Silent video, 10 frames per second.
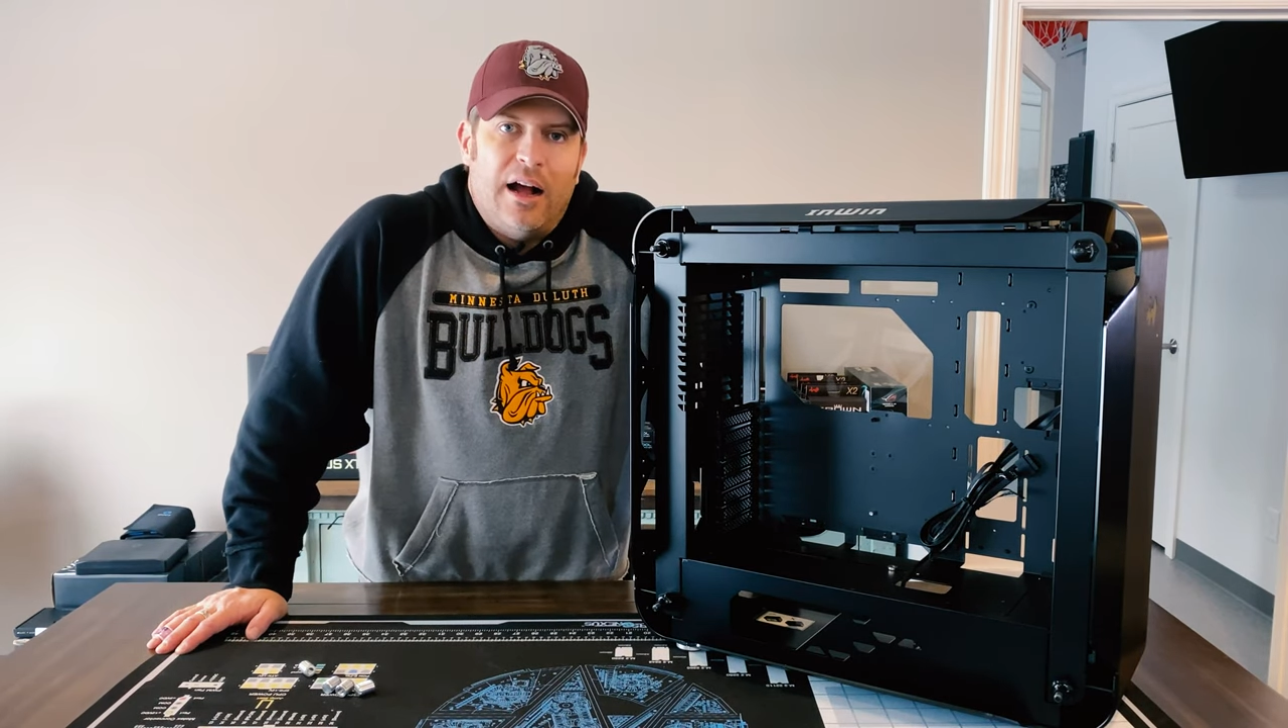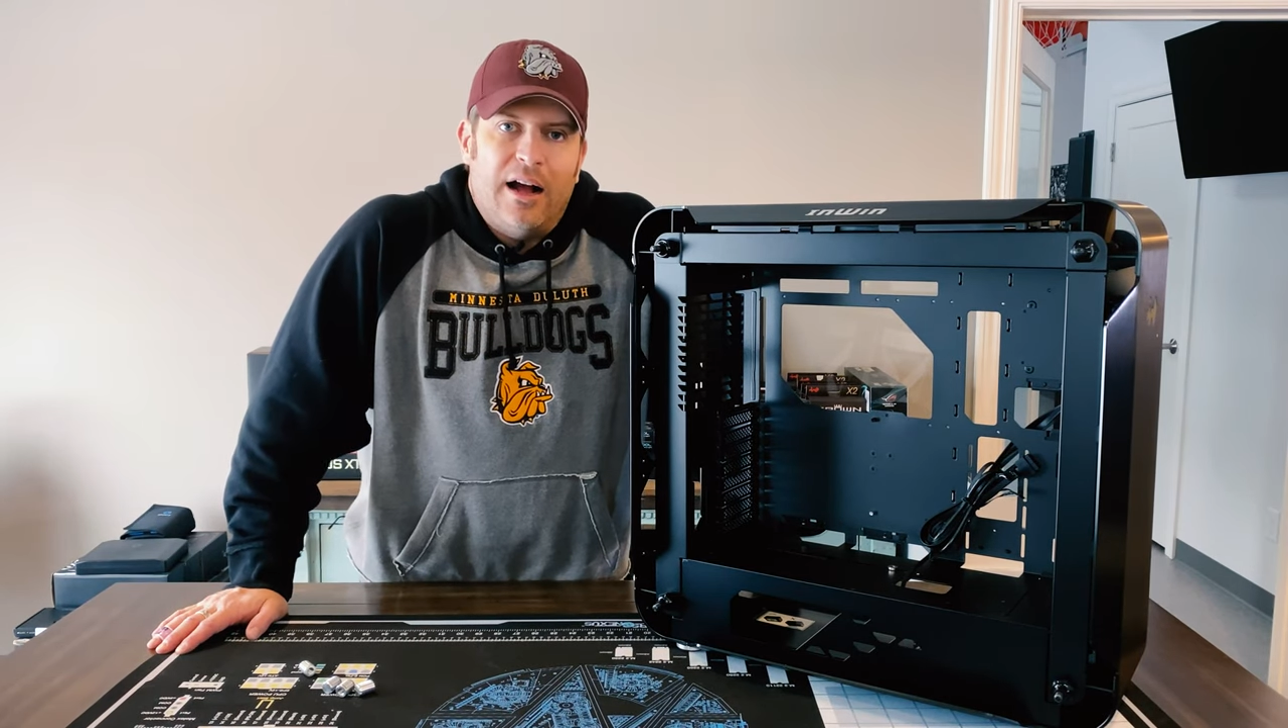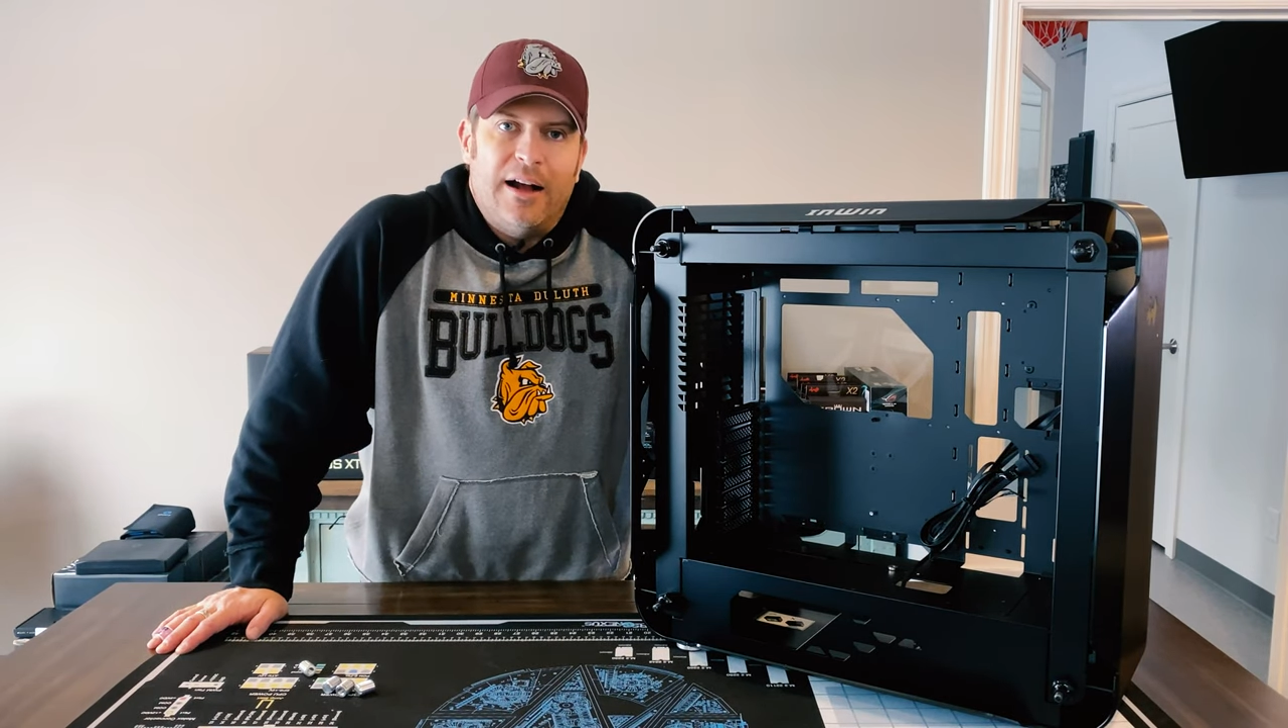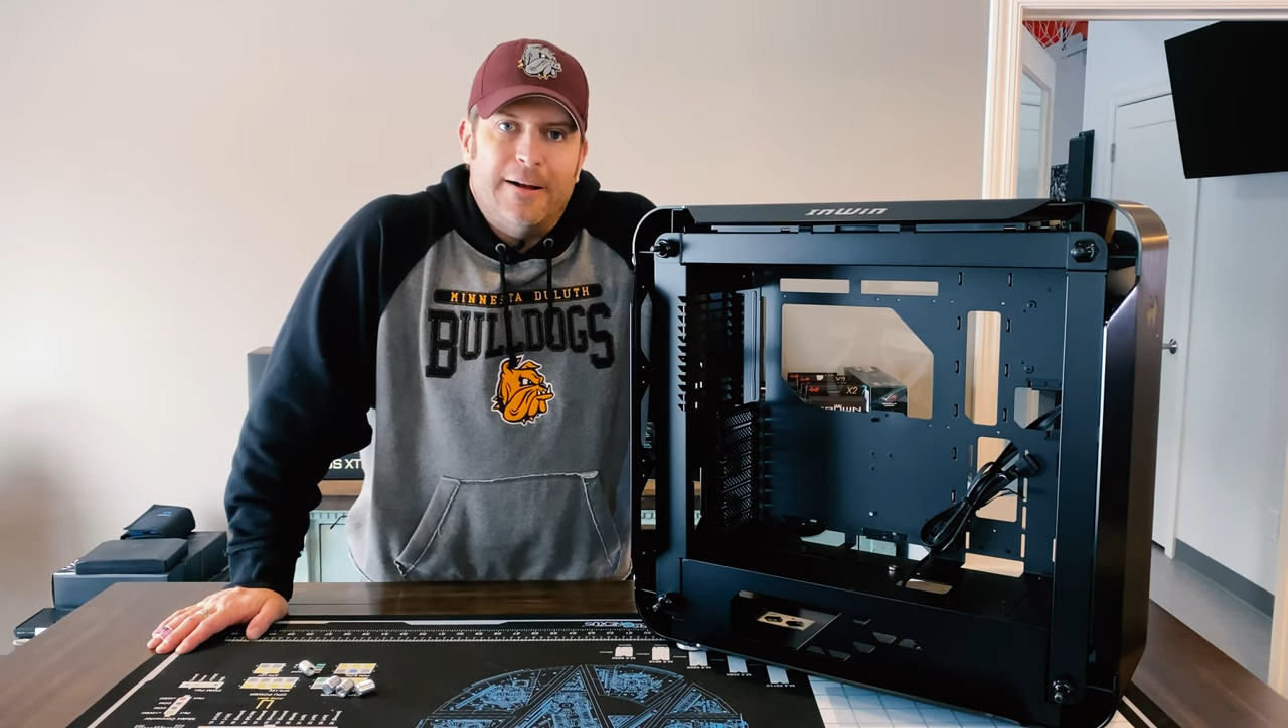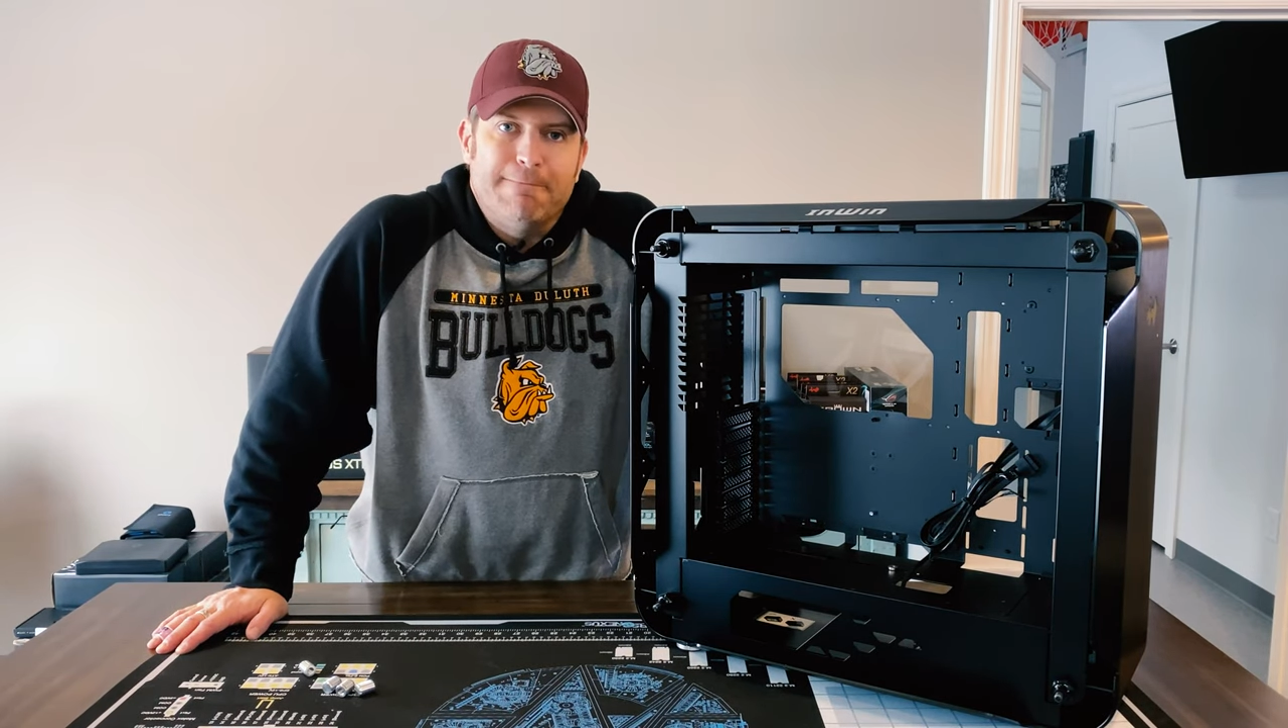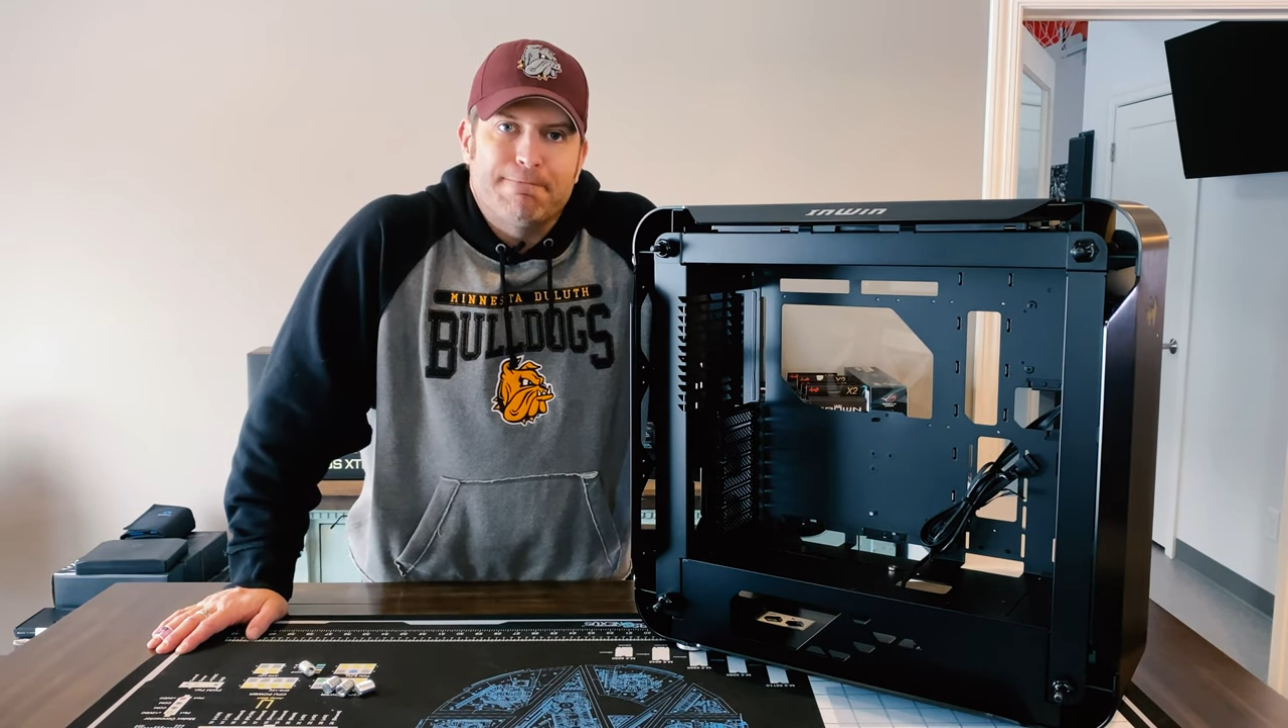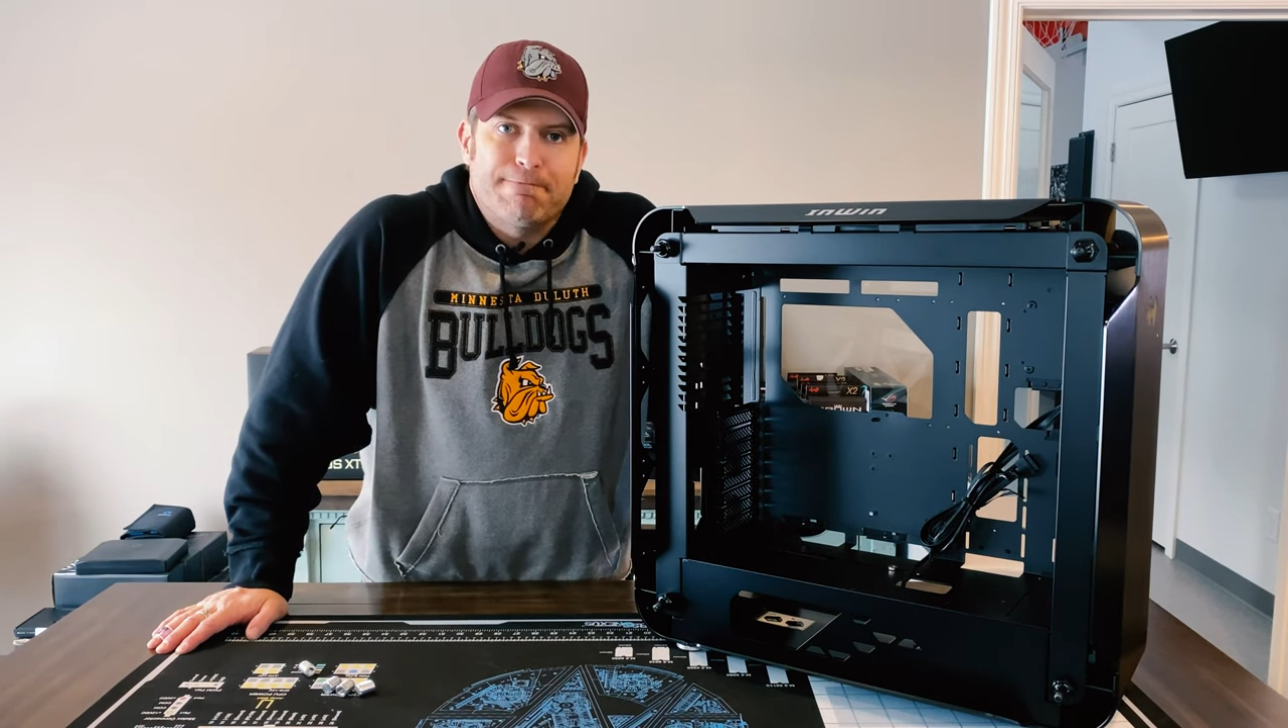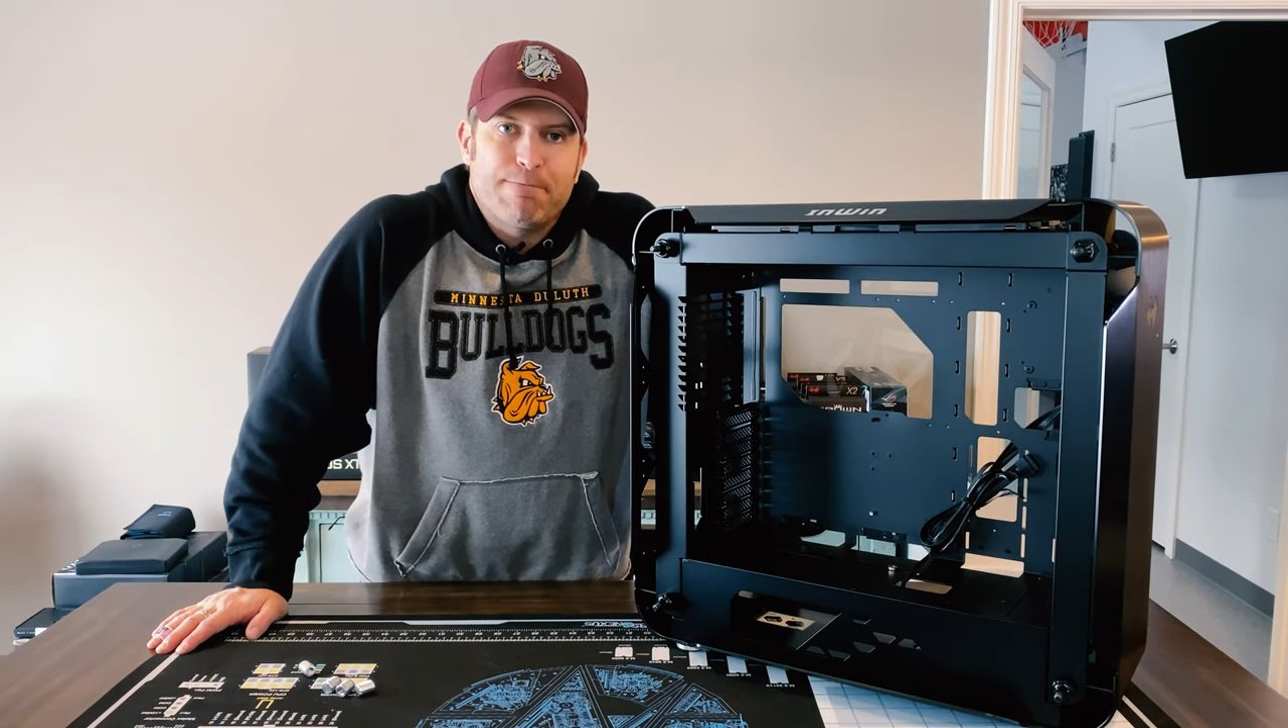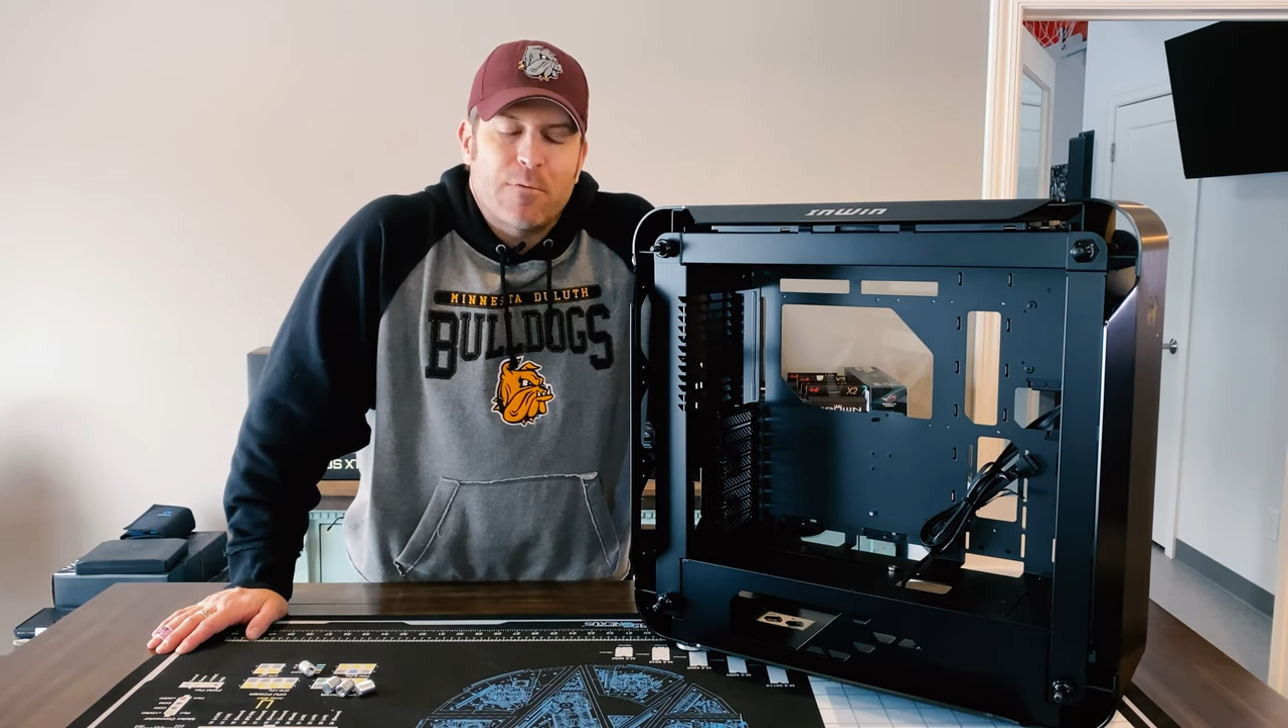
um,